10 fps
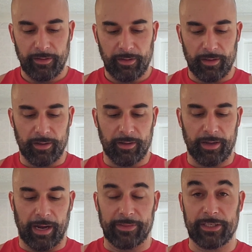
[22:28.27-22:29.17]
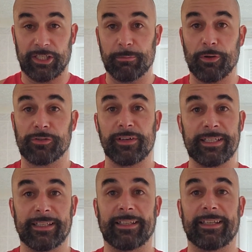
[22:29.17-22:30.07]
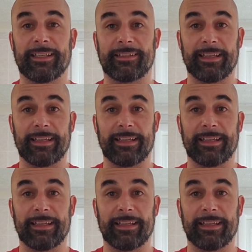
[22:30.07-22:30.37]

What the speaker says: And then she most recently